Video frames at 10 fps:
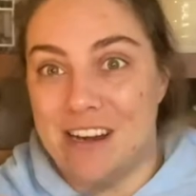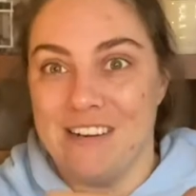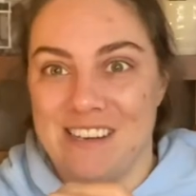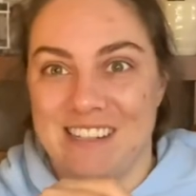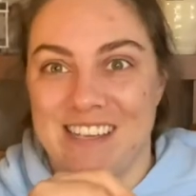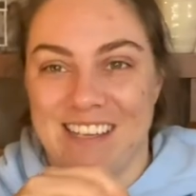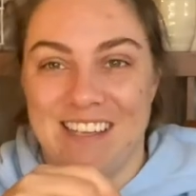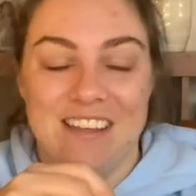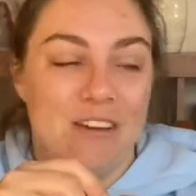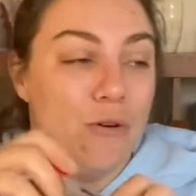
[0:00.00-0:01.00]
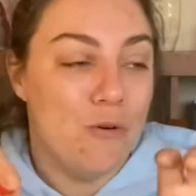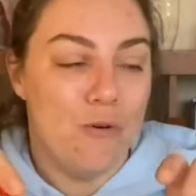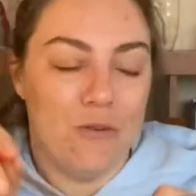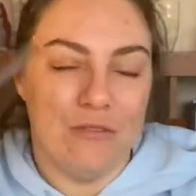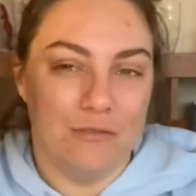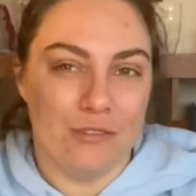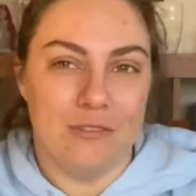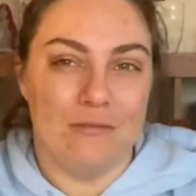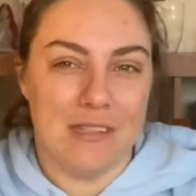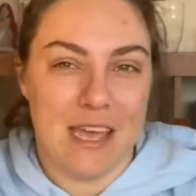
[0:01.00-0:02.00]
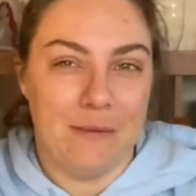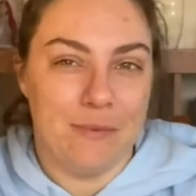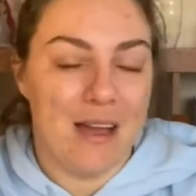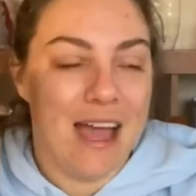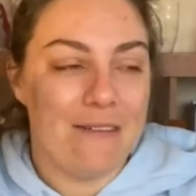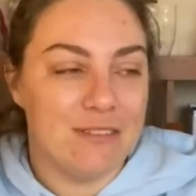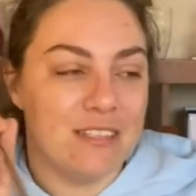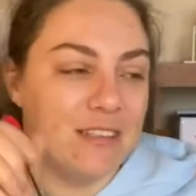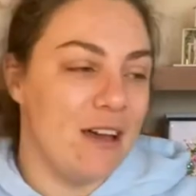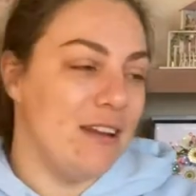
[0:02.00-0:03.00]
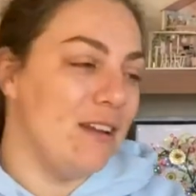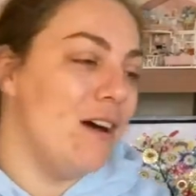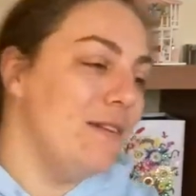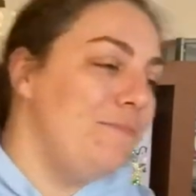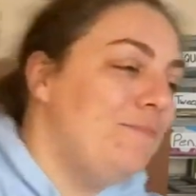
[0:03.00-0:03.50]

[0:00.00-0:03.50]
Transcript: idea. Or tape. I haven't decided. I